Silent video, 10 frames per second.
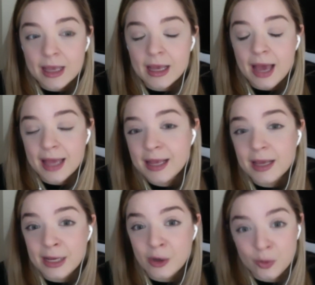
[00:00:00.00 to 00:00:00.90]
I think,
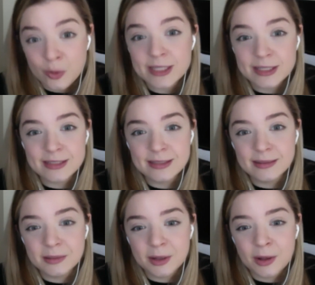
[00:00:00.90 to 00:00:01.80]
increased
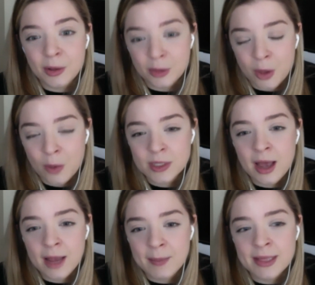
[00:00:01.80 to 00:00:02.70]
alone
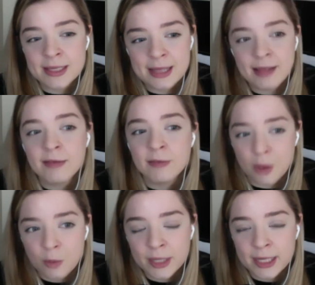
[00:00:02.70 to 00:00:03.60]
time in the sense of
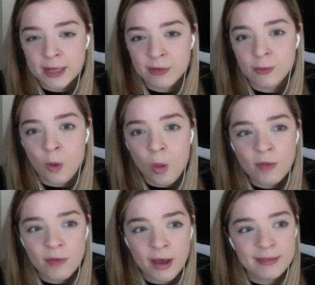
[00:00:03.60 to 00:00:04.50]
loneliness for all
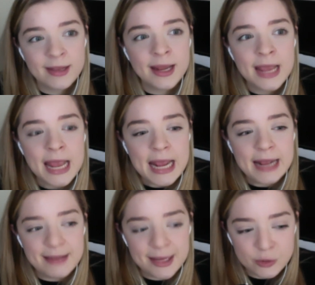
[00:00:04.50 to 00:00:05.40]
of us. And
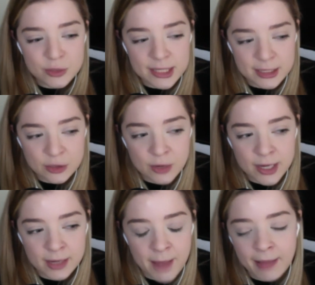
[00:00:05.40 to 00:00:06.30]
it's interesting to
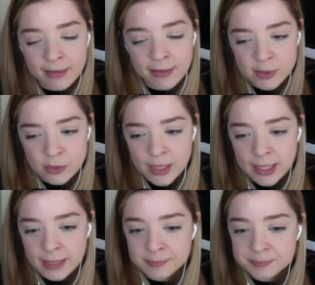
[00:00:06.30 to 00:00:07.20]
strike a balance
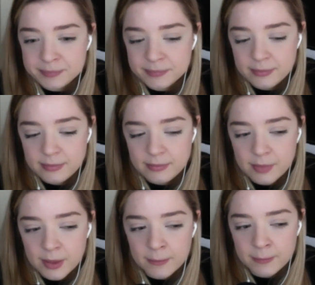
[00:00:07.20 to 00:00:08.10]
between
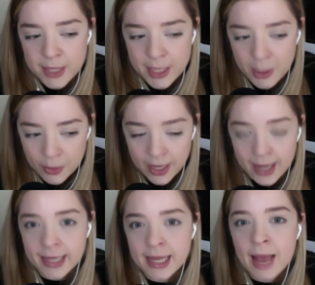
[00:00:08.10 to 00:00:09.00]
being
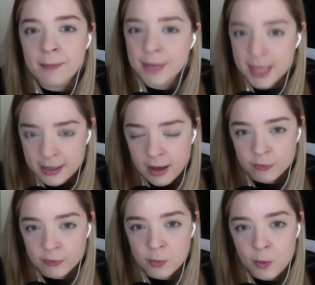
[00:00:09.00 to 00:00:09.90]
okay and being
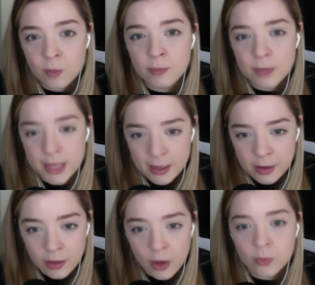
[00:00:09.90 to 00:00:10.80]
comfortable, being
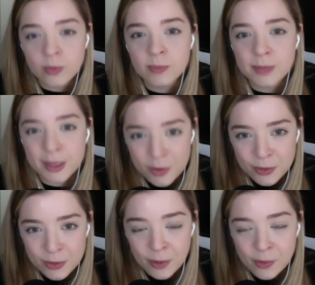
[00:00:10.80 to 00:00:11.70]
alone, being with
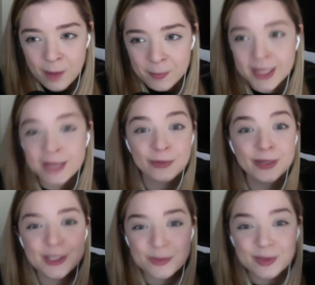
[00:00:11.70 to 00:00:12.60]
your own company,
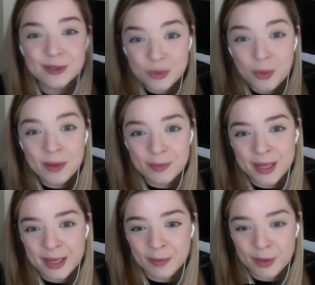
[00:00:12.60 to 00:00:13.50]
learning to enjoy
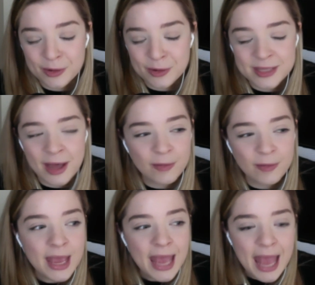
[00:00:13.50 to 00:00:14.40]
being with yourself.
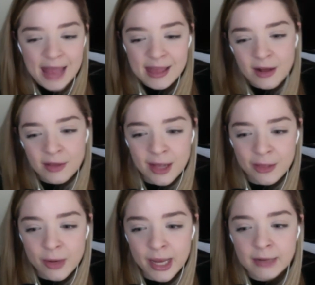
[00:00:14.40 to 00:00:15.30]
And then on the
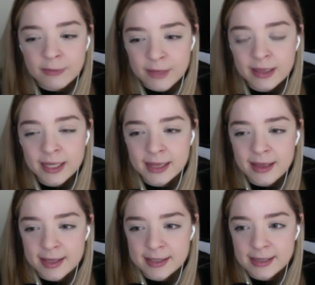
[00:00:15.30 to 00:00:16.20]
other hand, feeling
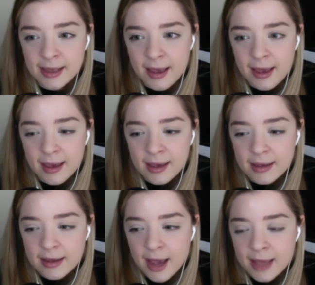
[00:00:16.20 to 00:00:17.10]
this,
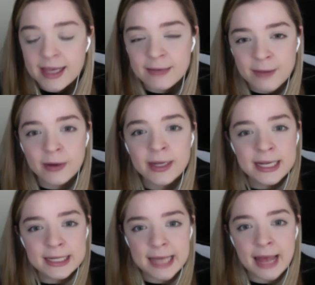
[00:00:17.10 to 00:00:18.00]
I think, very
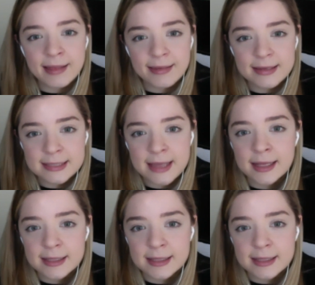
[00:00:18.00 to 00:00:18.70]
intense sense